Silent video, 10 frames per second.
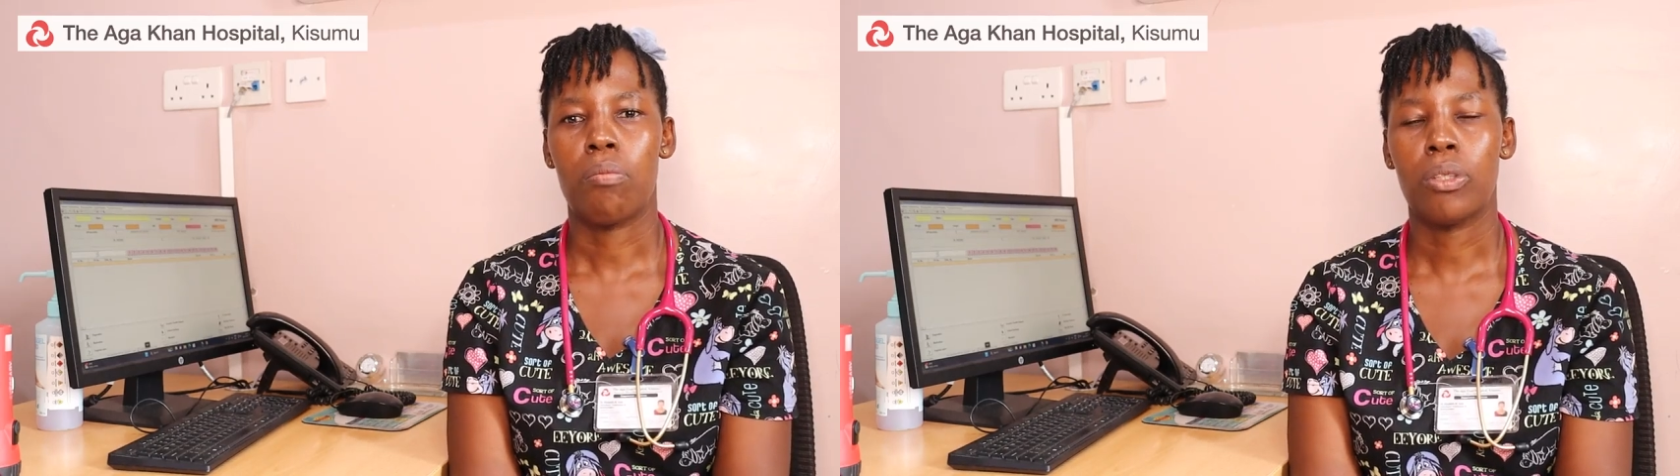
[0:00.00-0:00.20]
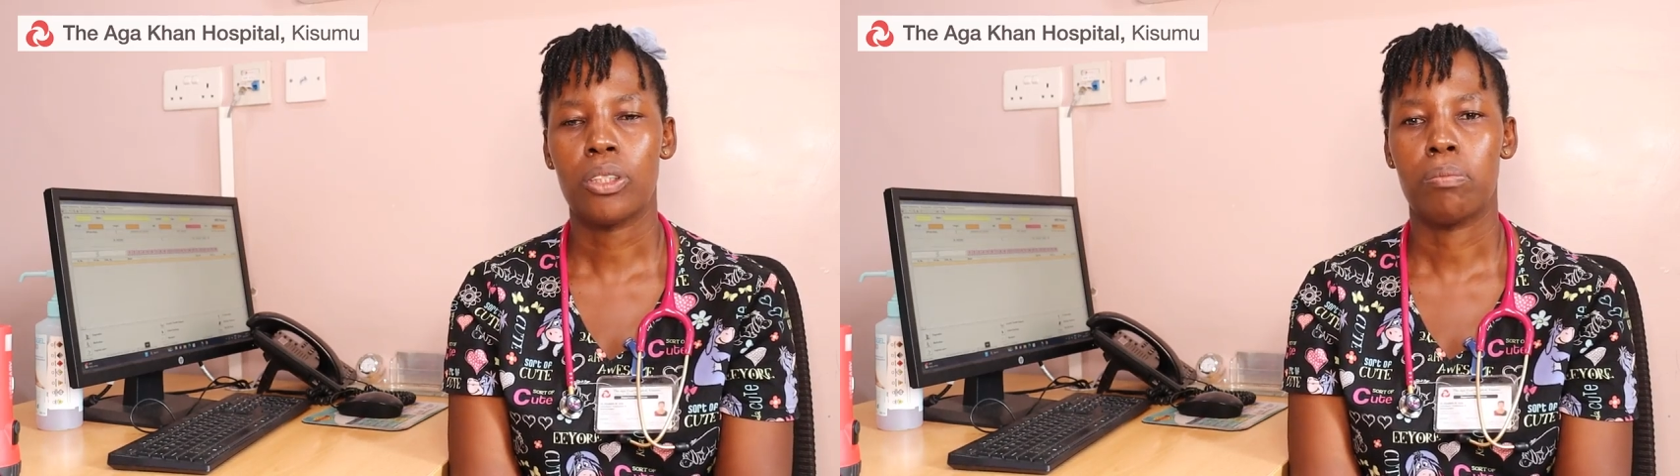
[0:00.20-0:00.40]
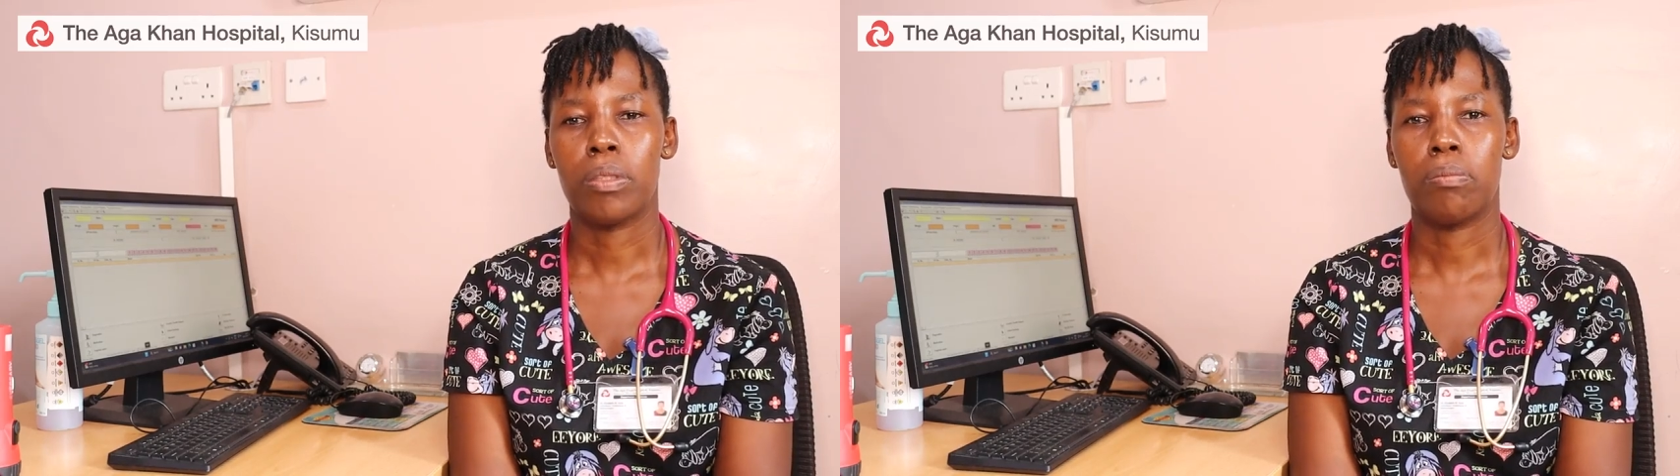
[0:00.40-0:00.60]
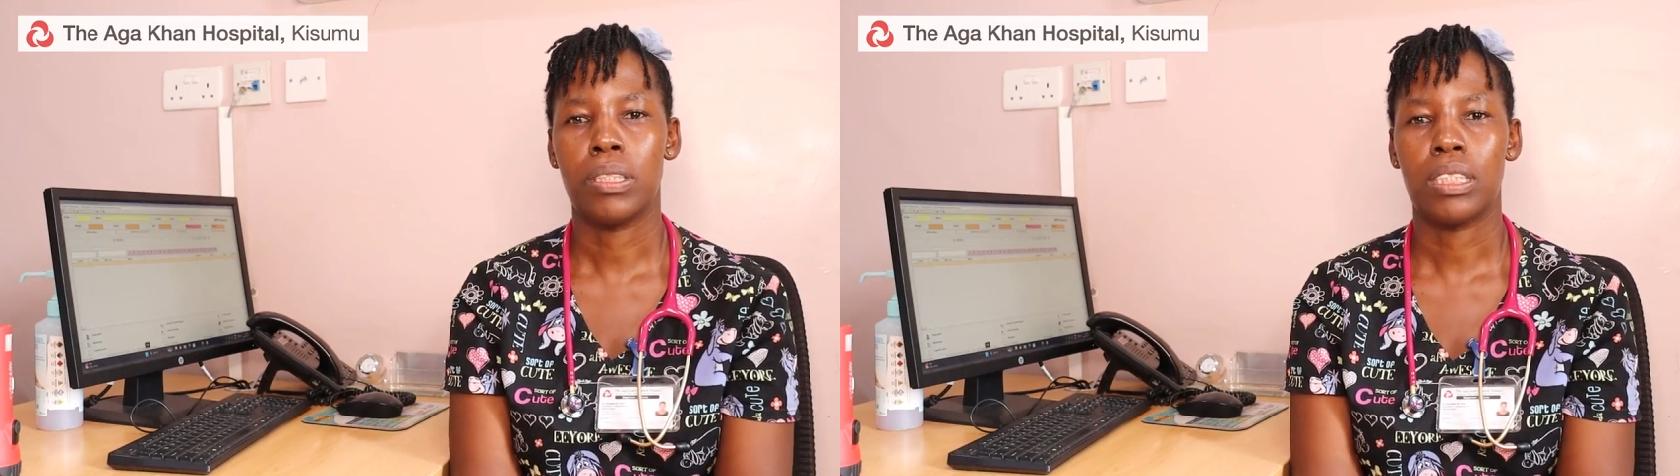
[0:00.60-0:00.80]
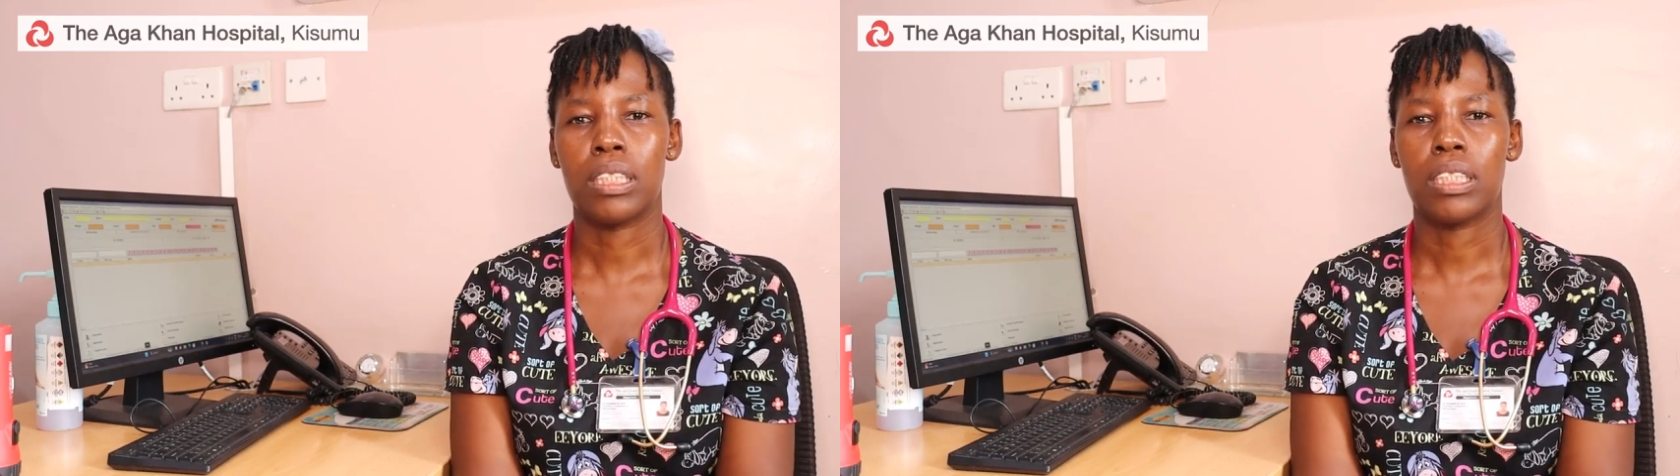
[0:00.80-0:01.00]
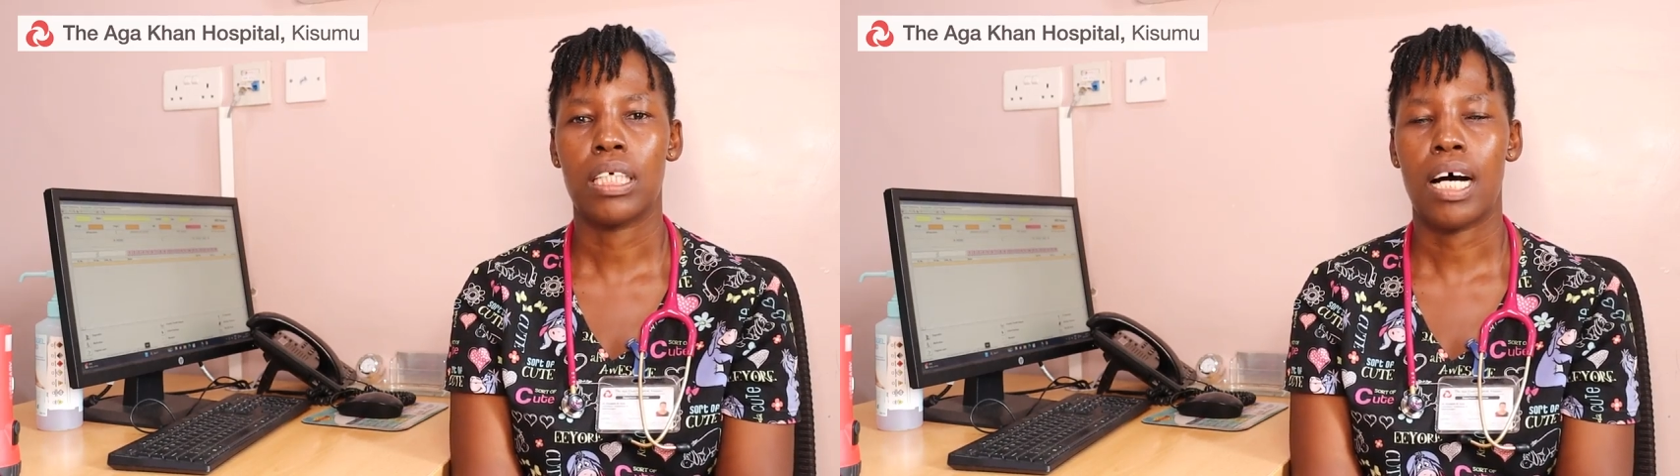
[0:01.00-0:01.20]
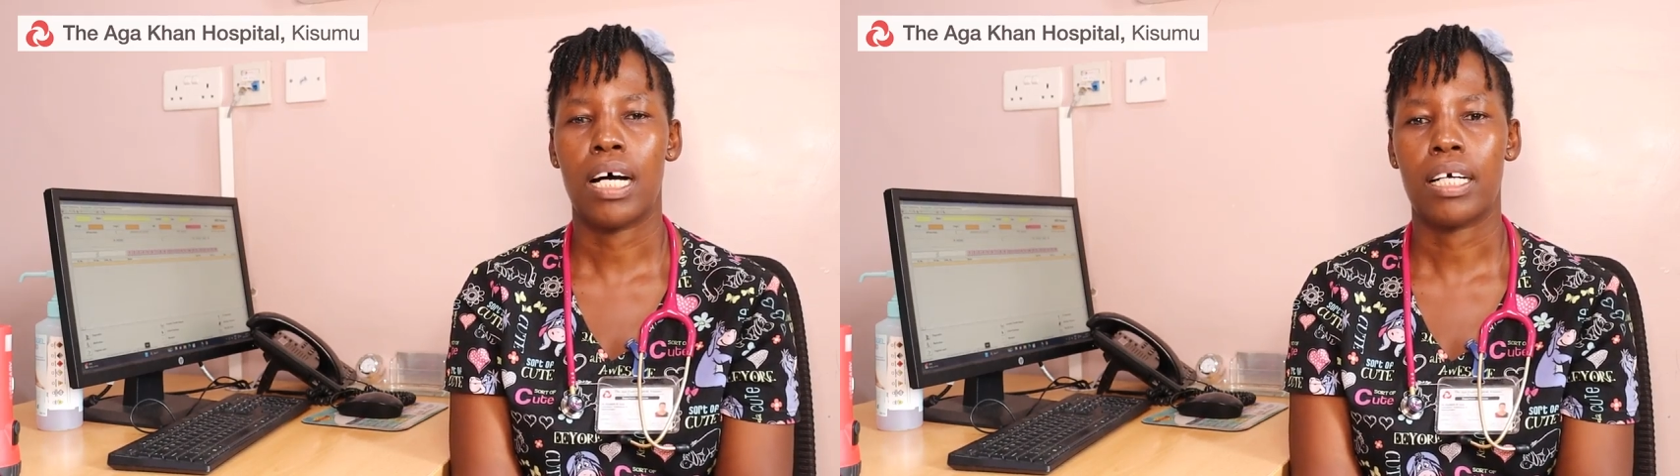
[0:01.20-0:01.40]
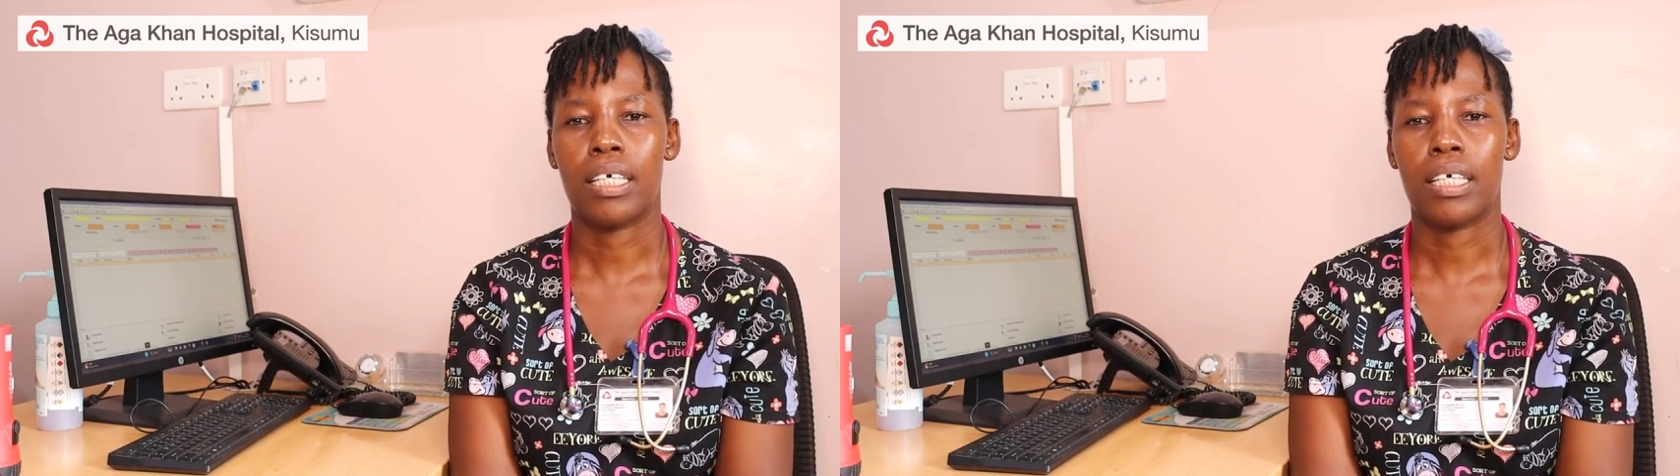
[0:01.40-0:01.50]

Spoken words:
most babies are